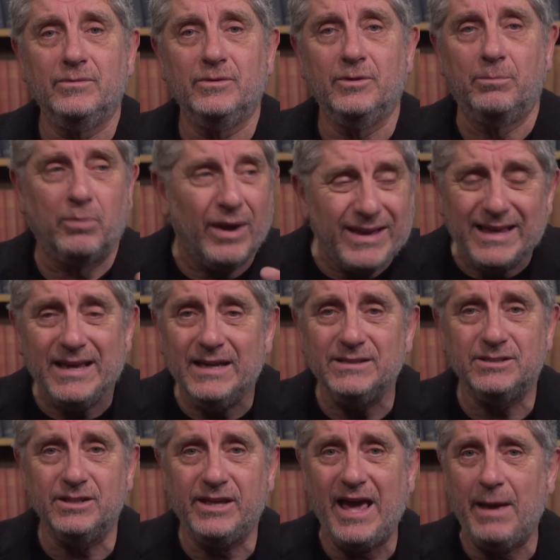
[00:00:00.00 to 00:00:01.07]
the breaking
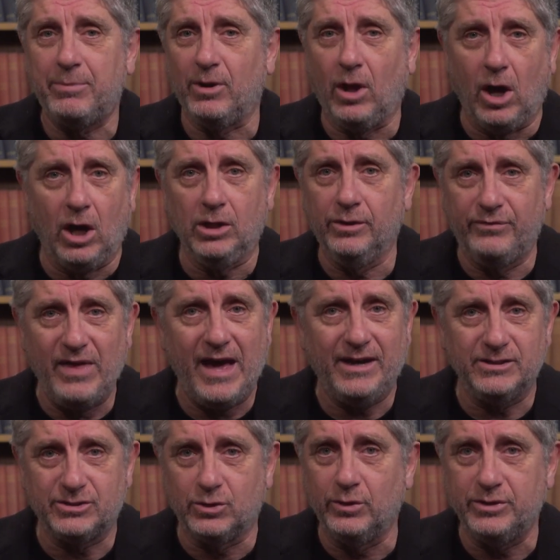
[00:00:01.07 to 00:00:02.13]
into the Capitol, all of
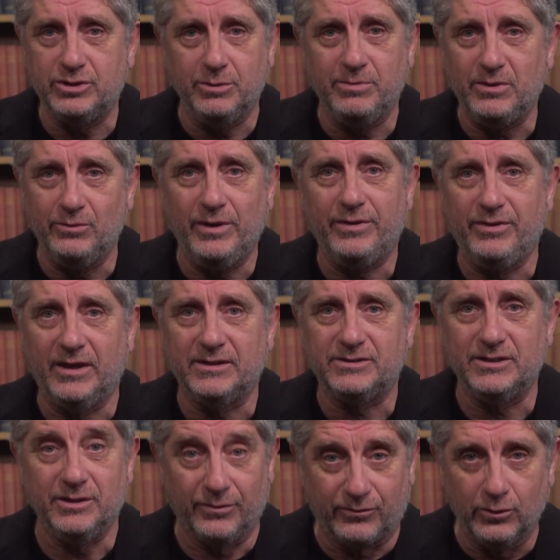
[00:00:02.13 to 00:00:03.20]
that is going to be with
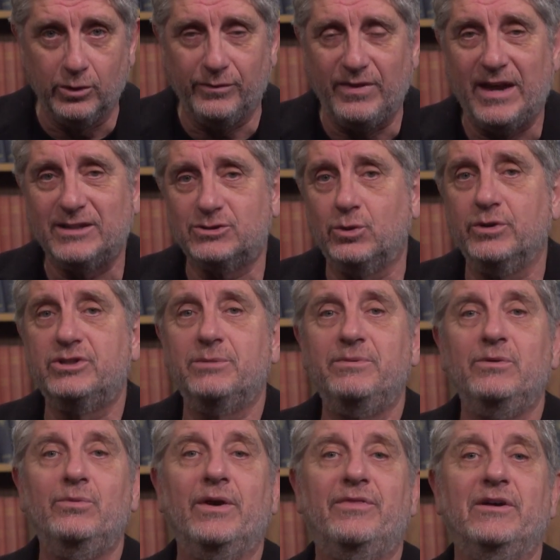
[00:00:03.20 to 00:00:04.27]
us, and the fruit of that is going to
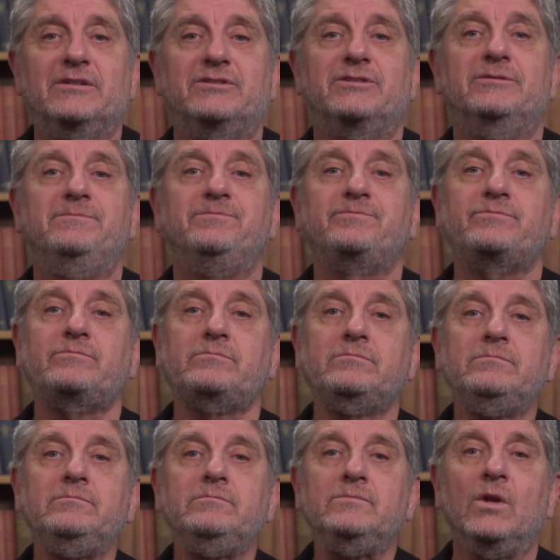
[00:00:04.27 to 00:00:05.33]
be with us
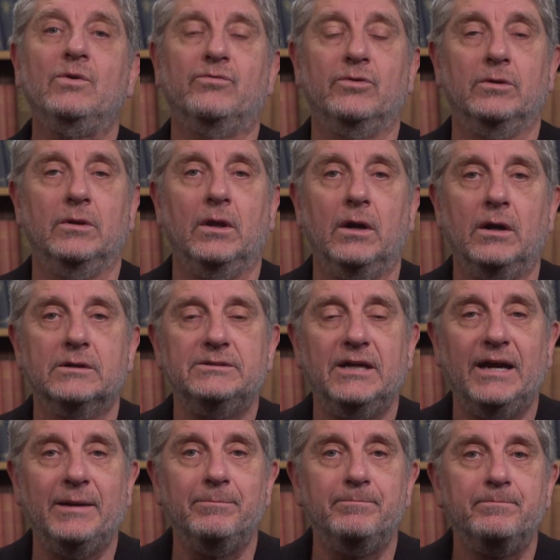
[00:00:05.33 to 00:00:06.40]
for a long
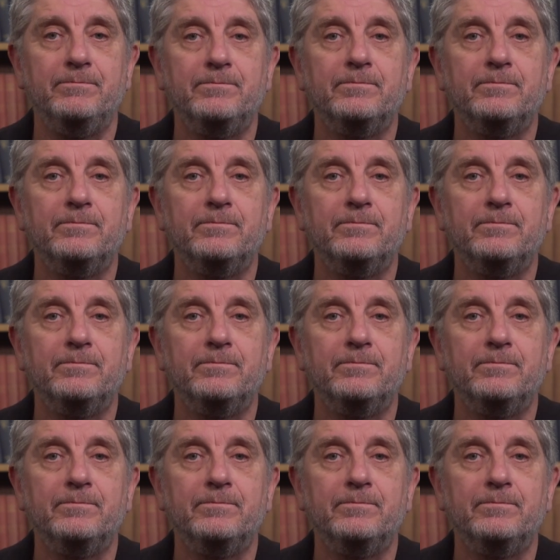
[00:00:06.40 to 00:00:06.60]
time.